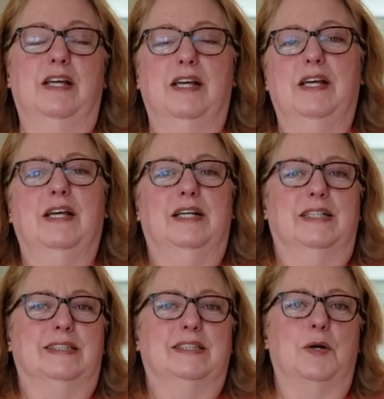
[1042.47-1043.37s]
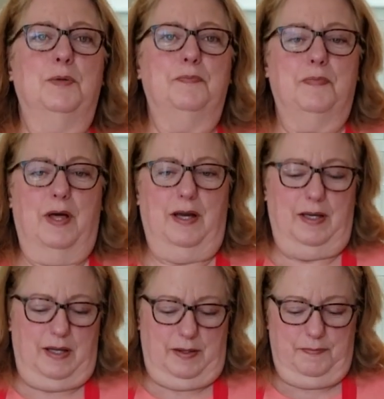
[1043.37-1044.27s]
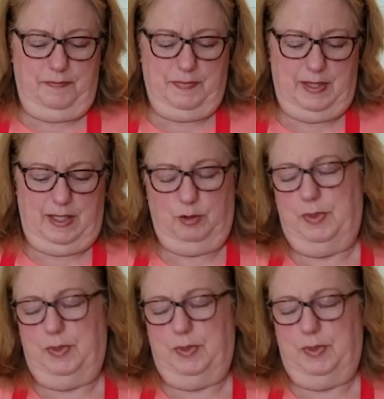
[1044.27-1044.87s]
So it'll